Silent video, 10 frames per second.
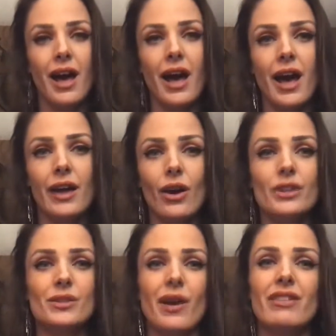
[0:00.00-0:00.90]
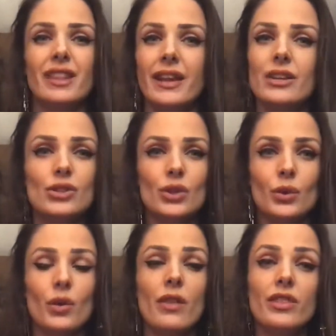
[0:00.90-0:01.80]
I also have a link
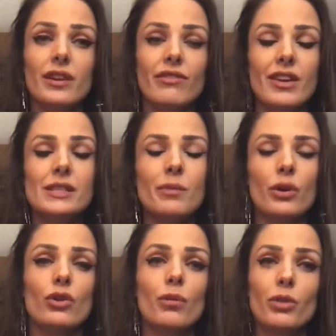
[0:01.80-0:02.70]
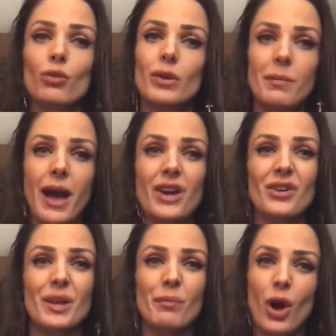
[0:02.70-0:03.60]
to the Facebook group, The
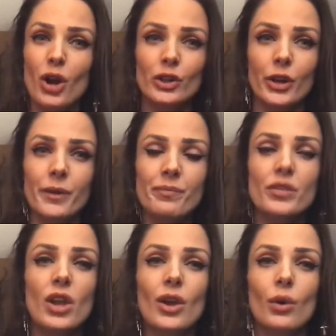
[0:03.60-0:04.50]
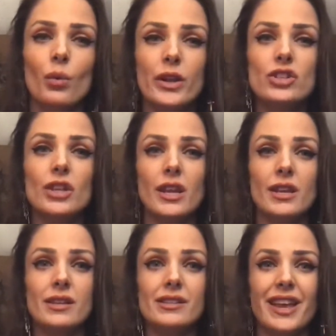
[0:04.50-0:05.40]
Re-Patterning Parlor, which
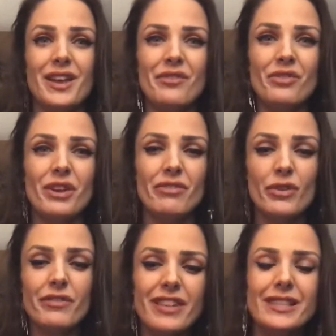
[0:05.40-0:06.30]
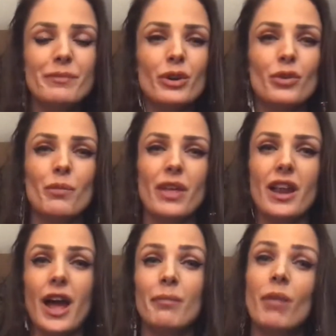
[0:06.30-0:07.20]
is a free Facebook group that
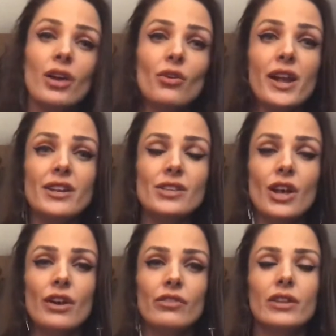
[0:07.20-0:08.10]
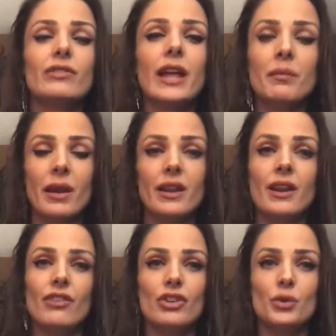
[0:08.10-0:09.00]
I moderate, full of like-minded
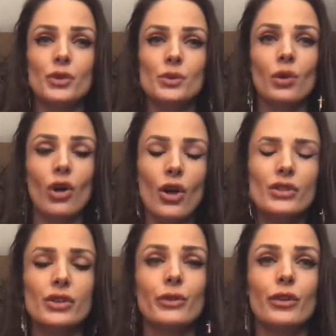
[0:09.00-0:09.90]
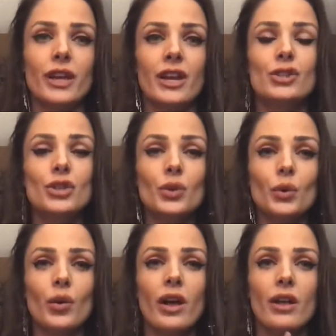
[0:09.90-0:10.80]
individuals who are also looking
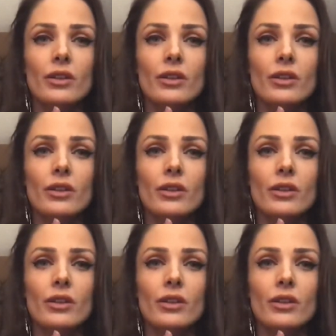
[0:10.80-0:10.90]
to